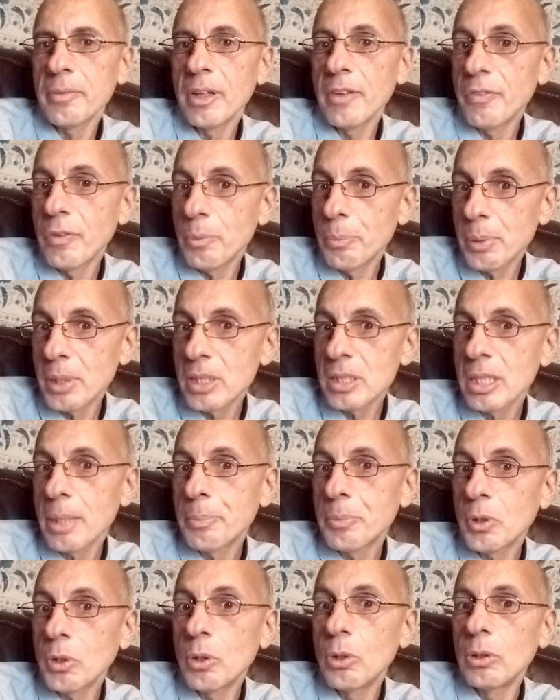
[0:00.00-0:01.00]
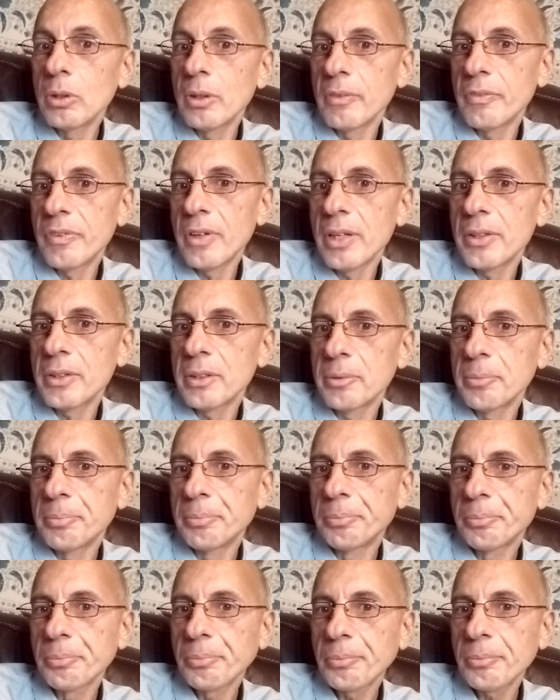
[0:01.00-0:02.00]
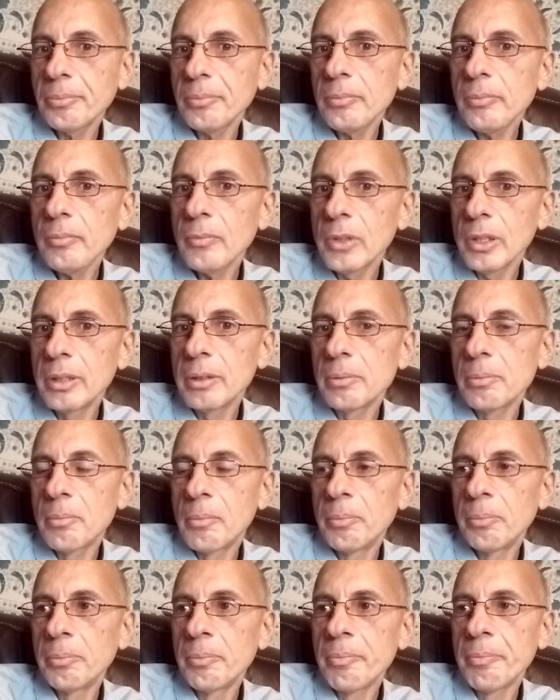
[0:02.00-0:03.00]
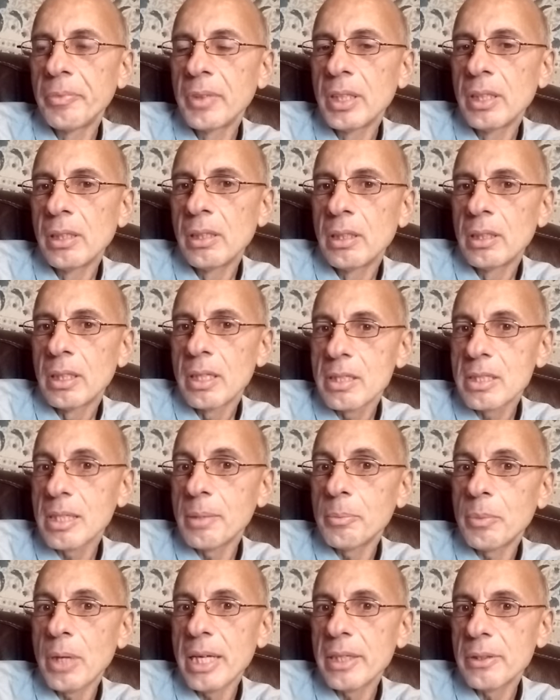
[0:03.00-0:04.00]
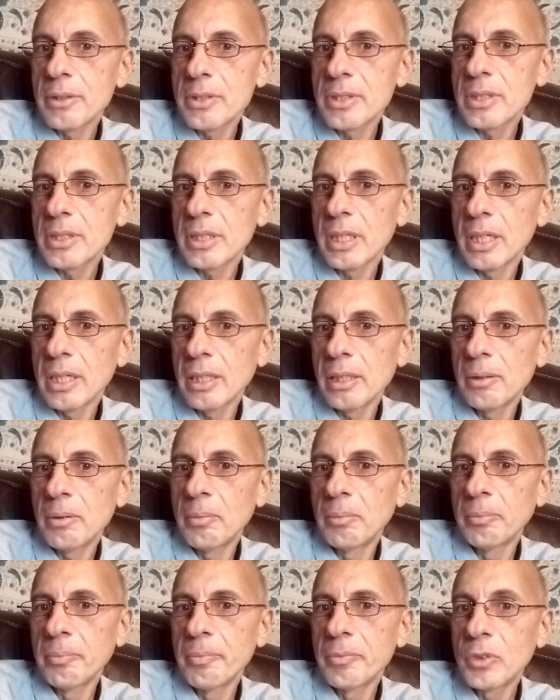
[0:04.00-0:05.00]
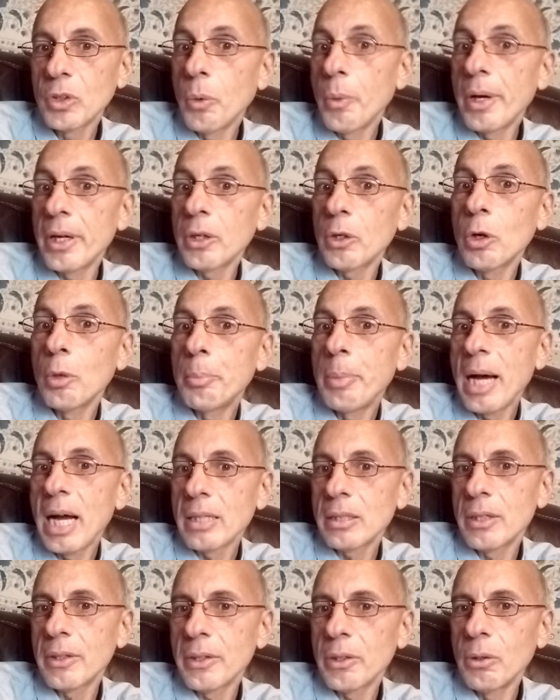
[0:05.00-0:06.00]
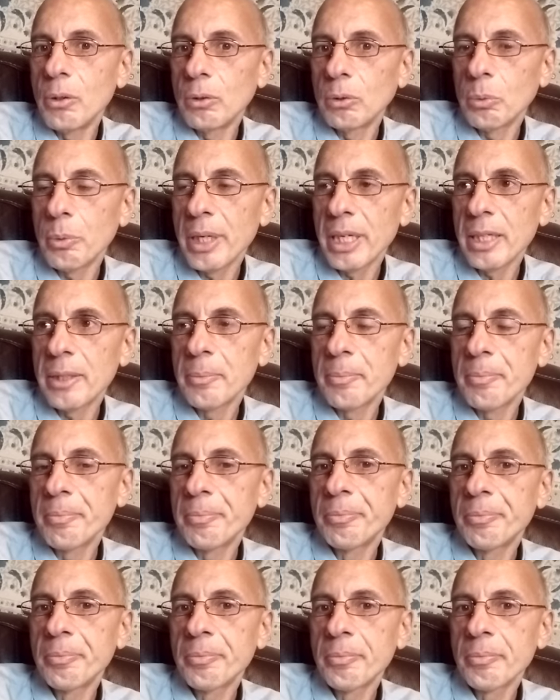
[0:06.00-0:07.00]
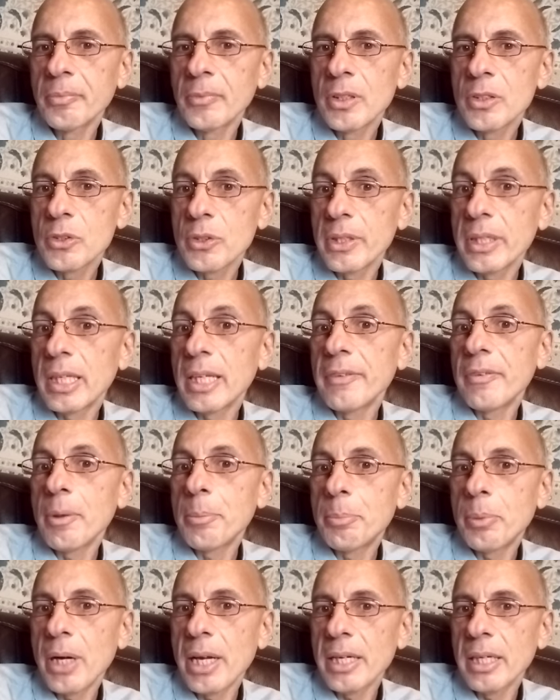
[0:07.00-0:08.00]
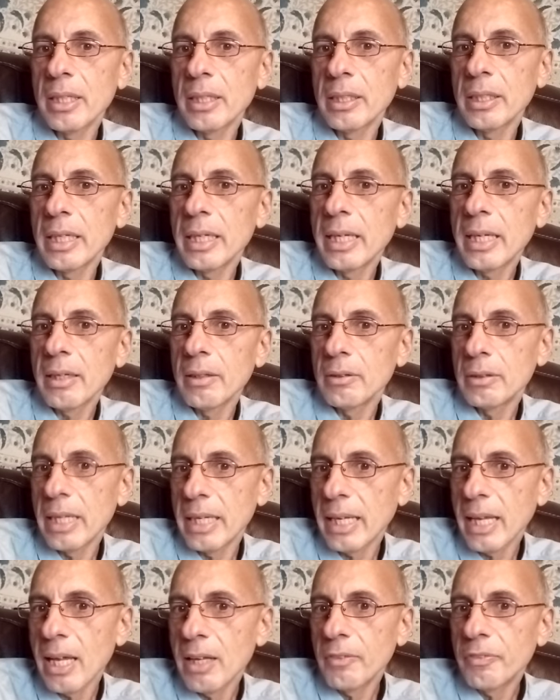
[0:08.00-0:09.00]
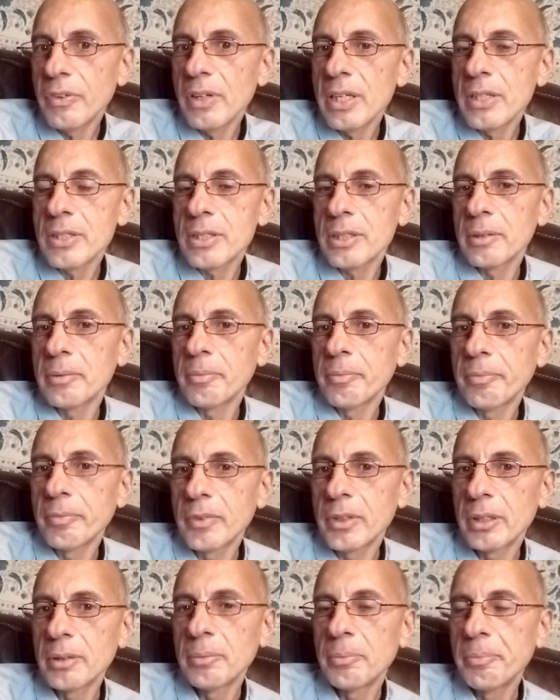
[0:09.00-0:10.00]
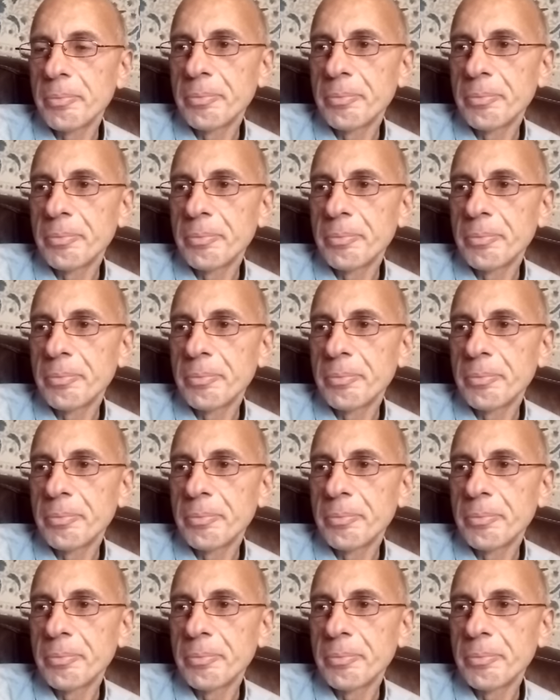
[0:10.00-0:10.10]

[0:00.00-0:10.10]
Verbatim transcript: If he picks up the golden feather. Right? Now, some writers uh, don't want to go back to the old way, so they give up writing and they can't, they can't face it. Right?